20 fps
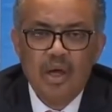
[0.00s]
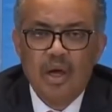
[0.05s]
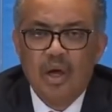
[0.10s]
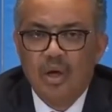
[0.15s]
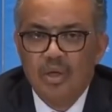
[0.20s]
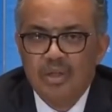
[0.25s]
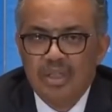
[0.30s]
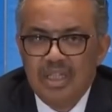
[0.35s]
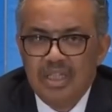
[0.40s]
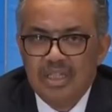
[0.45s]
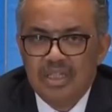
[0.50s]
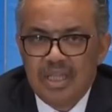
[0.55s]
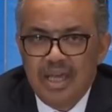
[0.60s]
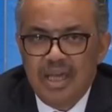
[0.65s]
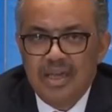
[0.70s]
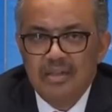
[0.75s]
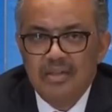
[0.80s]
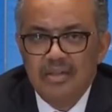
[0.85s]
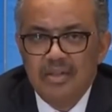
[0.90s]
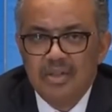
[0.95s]
On the
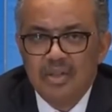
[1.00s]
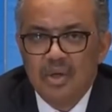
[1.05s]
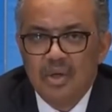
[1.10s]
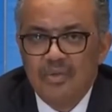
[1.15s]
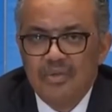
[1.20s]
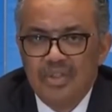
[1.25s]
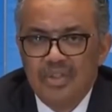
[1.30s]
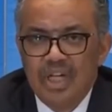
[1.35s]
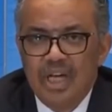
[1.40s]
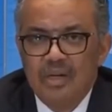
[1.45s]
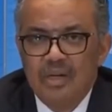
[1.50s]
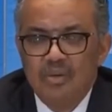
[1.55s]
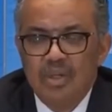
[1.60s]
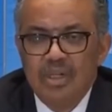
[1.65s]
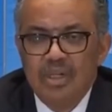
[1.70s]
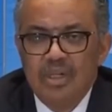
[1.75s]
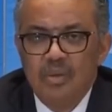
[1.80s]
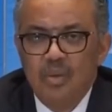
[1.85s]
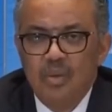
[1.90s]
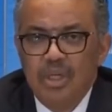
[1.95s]
10th of
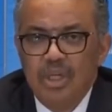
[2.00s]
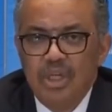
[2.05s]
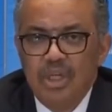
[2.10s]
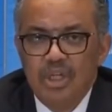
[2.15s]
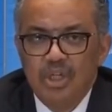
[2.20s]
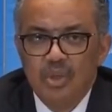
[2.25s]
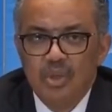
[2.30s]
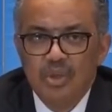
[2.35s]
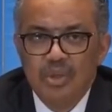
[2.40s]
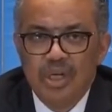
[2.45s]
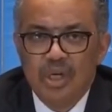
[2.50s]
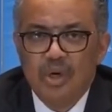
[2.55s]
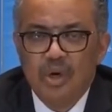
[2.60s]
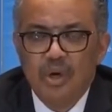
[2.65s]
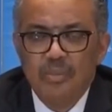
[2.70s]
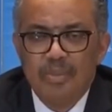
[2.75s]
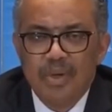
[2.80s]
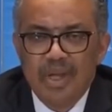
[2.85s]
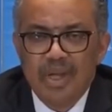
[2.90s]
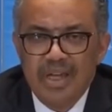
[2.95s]
January, we issued a
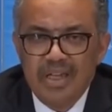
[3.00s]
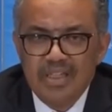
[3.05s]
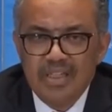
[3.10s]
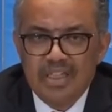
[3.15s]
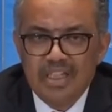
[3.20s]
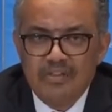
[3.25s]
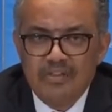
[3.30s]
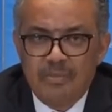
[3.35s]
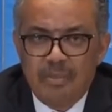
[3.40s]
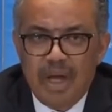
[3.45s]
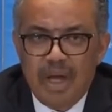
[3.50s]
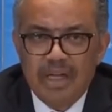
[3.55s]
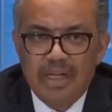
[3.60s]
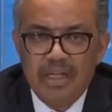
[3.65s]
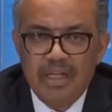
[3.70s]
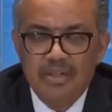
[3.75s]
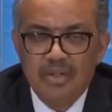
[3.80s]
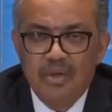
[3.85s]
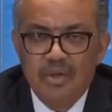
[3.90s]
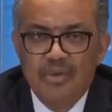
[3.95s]
comprehensive
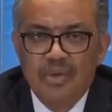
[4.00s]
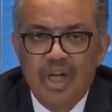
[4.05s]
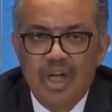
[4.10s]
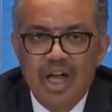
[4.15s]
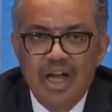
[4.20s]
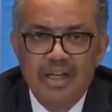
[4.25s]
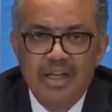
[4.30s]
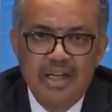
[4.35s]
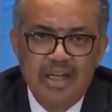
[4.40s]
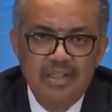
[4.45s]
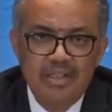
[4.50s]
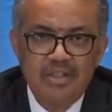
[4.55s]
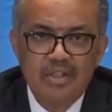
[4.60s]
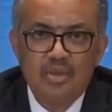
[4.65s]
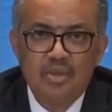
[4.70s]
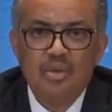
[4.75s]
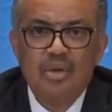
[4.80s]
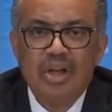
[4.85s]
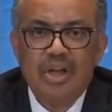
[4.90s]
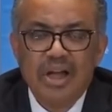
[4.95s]
package of guidance
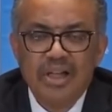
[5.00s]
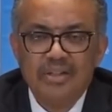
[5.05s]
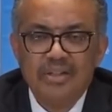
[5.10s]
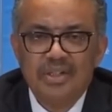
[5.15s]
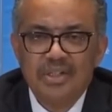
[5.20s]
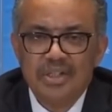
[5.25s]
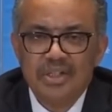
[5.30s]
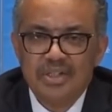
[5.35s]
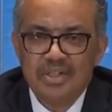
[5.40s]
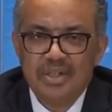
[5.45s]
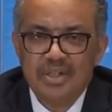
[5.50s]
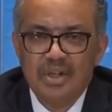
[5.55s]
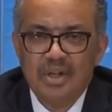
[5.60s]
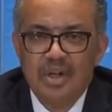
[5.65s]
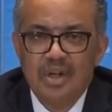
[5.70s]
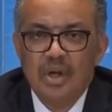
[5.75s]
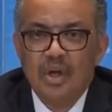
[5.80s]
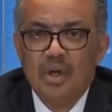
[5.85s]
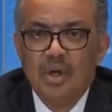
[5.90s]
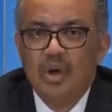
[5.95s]
to countries
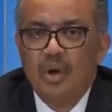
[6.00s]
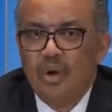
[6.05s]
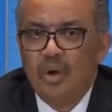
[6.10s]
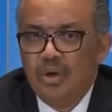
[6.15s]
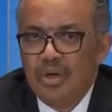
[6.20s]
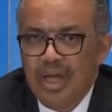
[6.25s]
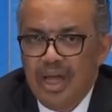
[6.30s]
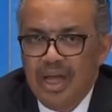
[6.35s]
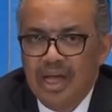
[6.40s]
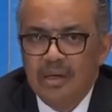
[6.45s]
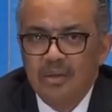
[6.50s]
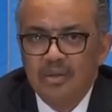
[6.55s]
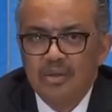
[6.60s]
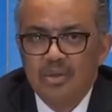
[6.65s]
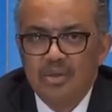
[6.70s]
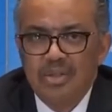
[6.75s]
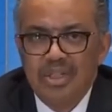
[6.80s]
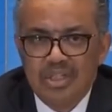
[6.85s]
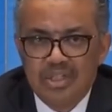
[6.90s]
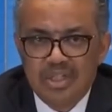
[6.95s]
on how
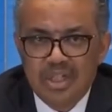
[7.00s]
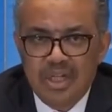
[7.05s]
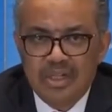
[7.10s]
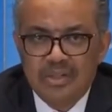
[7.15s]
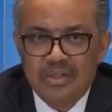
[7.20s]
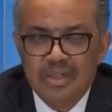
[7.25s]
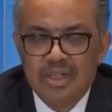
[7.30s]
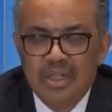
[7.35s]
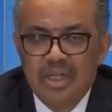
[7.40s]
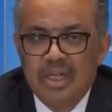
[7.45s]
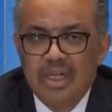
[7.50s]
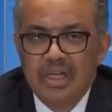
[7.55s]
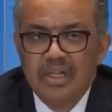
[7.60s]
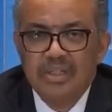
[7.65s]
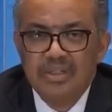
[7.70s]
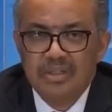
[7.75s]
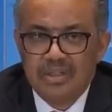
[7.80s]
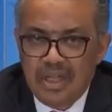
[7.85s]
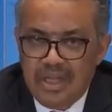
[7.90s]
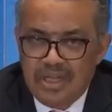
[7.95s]
to detect,
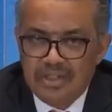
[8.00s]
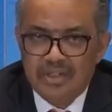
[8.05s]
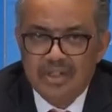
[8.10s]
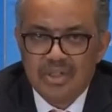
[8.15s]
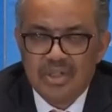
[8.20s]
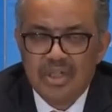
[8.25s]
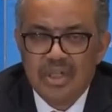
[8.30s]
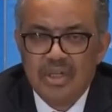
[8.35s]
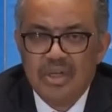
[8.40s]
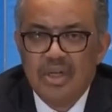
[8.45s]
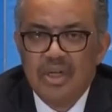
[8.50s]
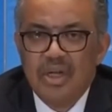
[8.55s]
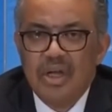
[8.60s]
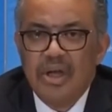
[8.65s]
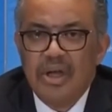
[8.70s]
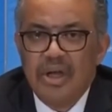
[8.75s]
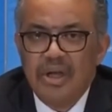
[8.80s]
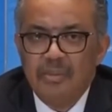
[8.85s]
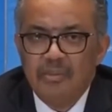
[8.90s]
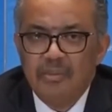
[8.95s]
test,
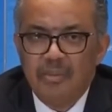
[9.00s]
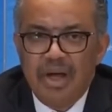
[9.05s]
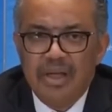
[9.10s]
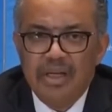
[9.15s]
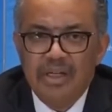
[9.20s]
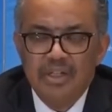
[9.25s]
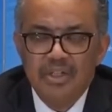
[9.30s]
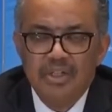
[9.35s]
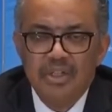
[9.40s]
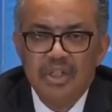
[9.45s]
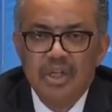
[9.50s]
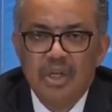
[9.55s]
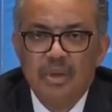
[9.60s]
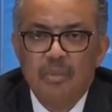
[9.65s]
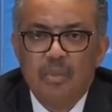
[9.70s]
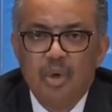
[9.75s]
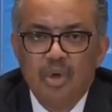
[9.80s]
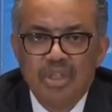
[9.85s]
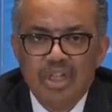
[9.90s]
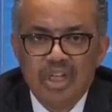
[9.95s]
and manage
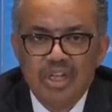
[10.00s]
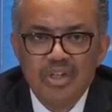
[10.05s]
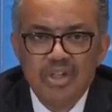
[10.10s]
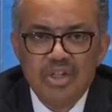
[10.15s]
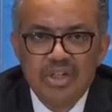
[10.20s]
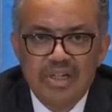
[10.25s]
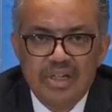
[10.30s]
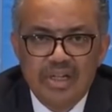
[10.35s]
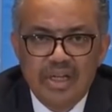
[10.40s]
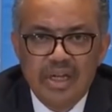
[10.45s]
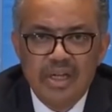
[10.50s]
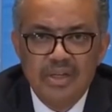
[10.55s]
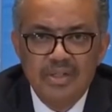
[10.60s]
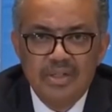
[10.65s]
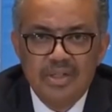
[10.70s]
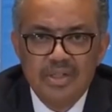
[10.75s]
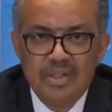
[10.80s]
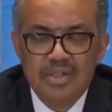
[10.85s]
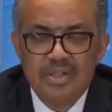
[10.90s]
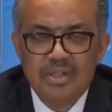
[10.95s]
potential
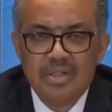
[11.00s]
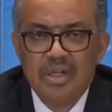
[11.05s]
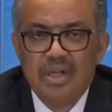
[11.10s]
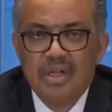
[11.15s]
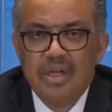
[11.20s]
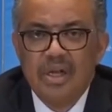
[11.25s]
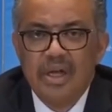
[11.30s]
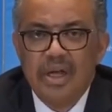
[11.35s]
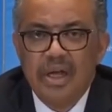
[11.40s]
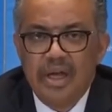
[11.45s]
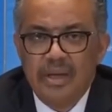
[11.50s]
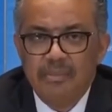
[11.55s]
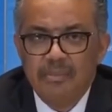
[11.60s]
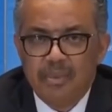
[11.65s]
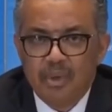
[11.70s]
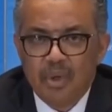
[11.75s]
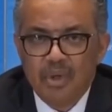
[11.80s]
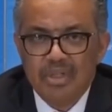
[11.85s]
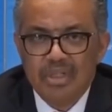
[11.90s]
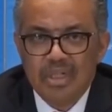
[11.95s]
cases and
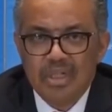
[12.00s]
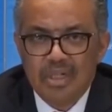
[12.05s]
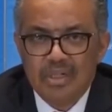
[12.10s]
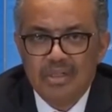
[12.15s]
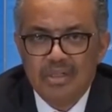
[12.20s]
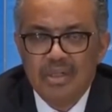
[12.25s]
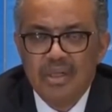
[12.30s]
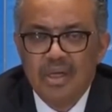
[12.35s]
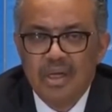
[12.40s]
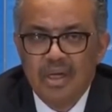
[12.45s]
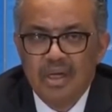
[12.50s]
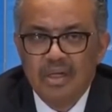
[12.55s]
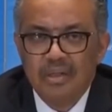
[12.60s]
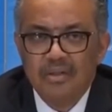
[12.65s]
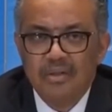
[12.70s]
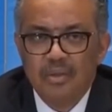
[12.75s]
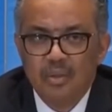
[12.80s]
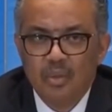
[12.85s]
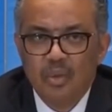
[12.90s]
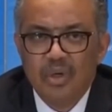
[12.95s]
protect
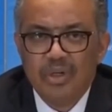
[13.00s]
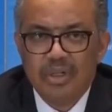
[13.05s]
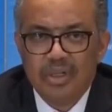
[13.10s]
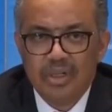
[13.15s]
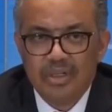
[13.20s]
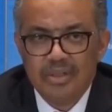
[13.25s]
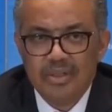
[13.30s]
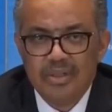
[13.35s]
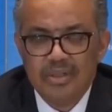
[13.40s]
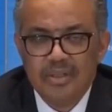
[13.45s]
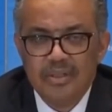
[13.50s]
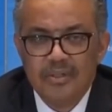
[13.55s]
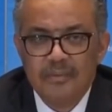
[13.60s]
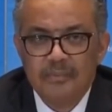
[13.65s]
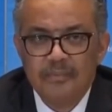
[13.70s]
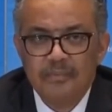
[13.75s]
health workers.